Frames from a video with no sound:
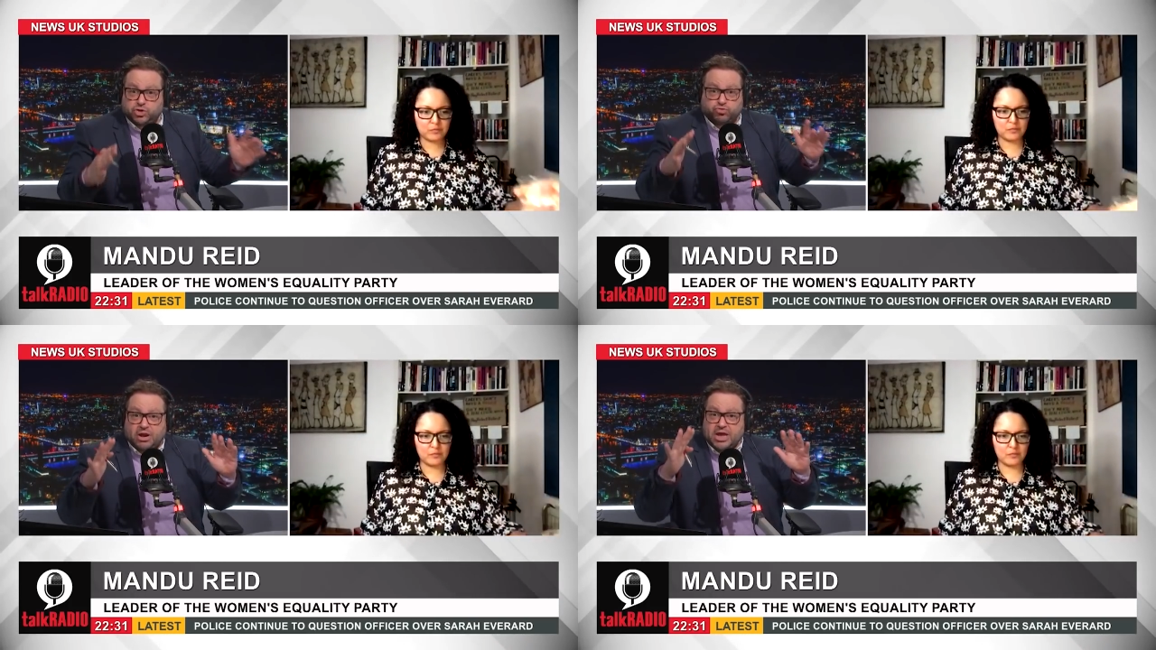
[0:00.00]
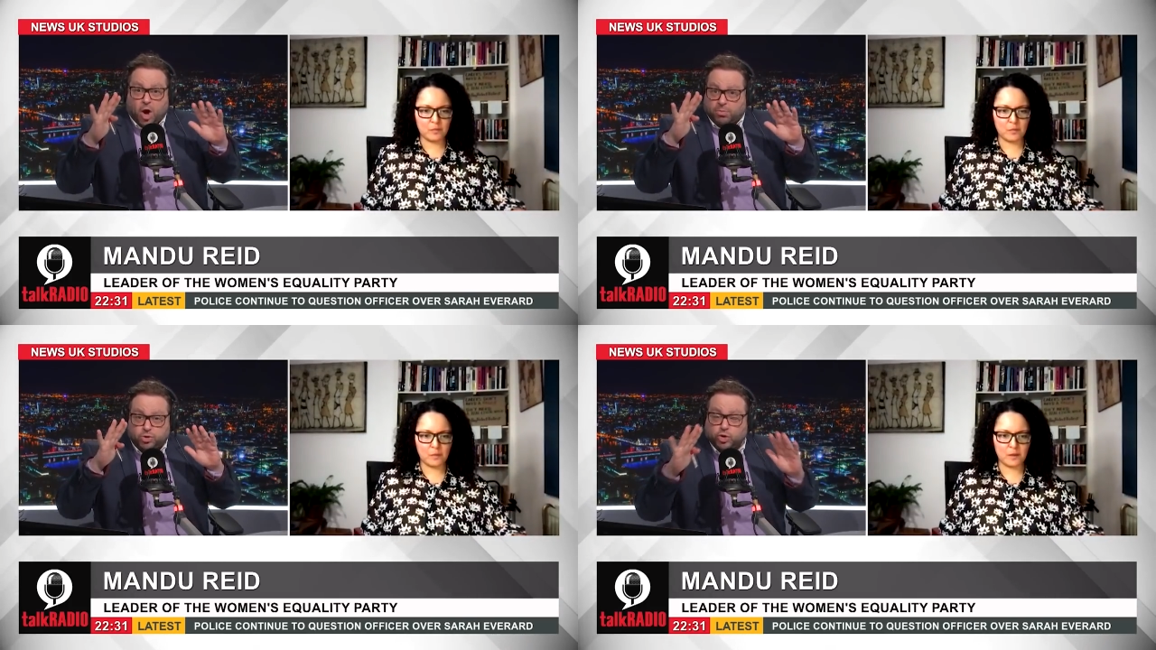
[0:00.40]
Speaker 1: great,
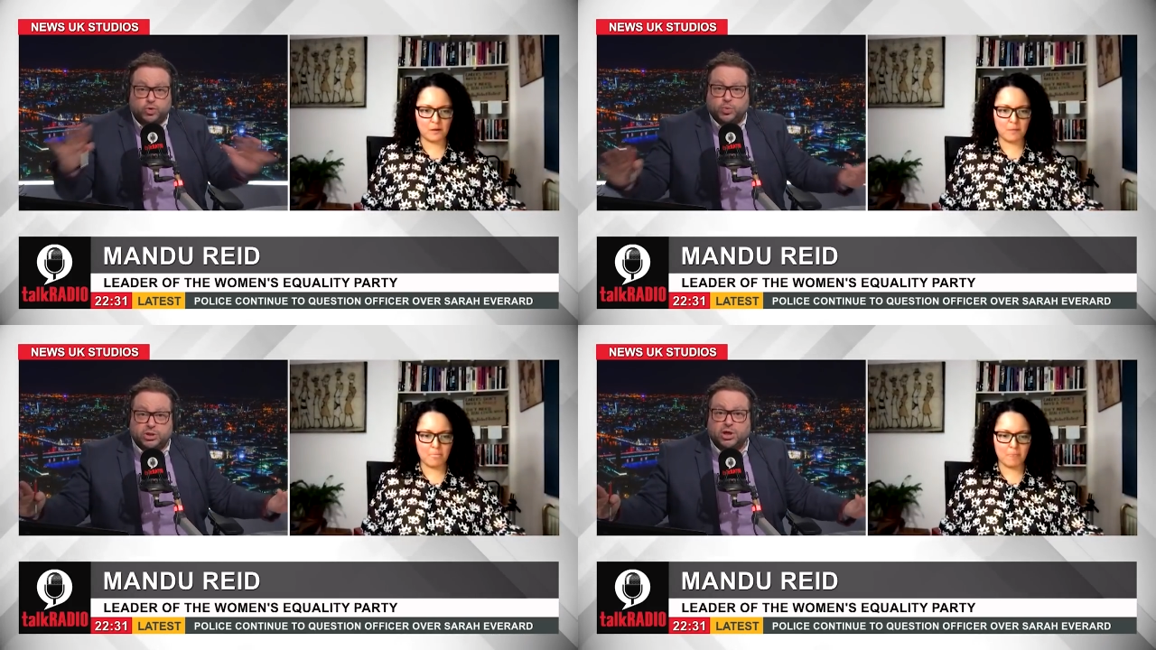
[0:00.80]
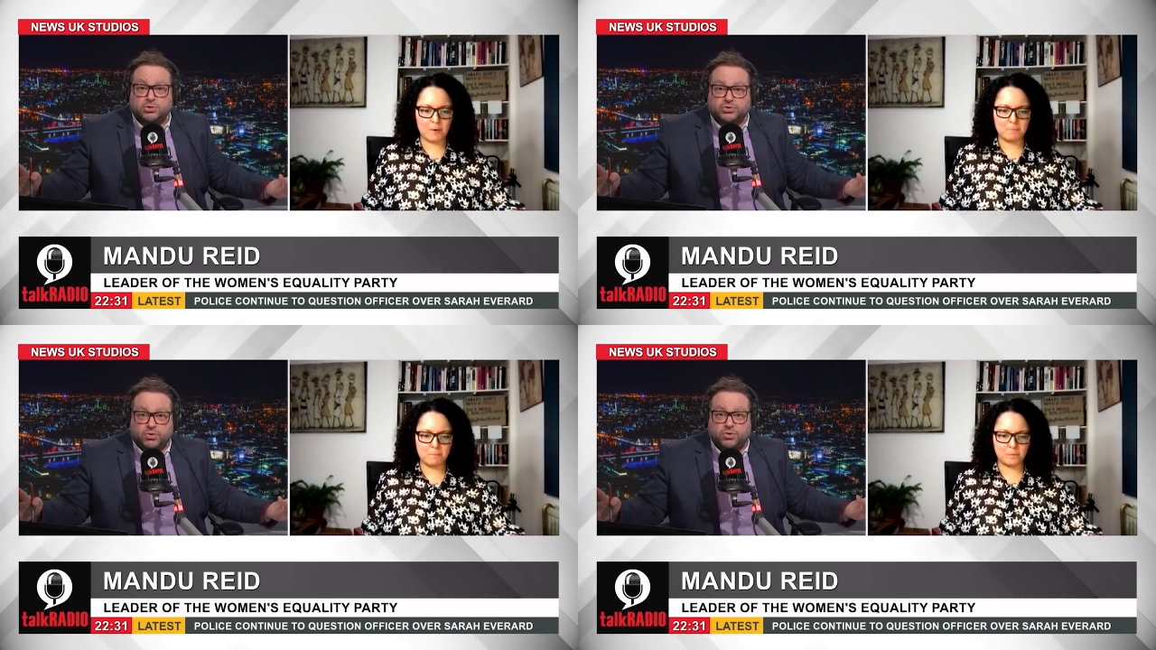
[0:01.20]
I'm good with
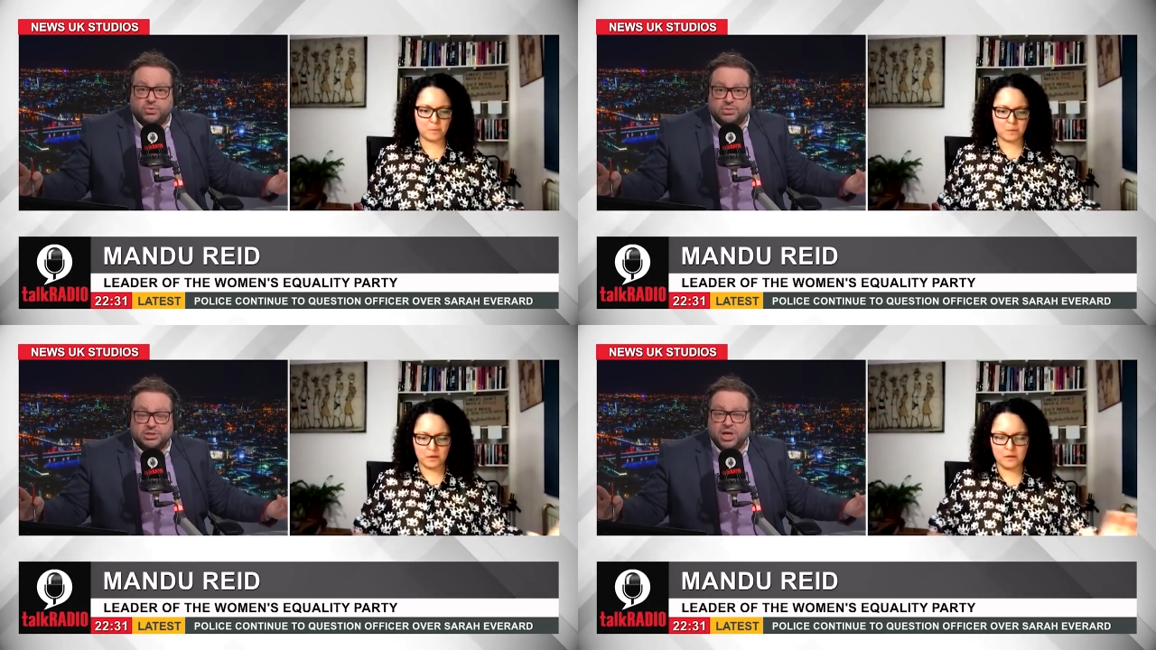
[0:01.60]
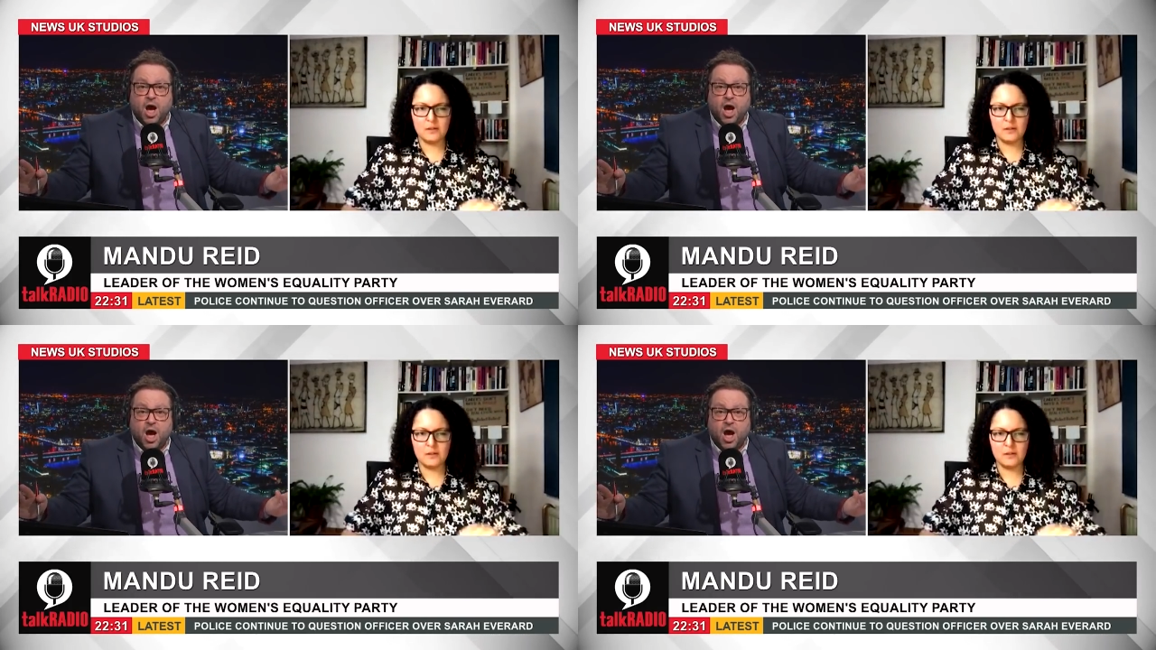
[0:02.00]
those rules.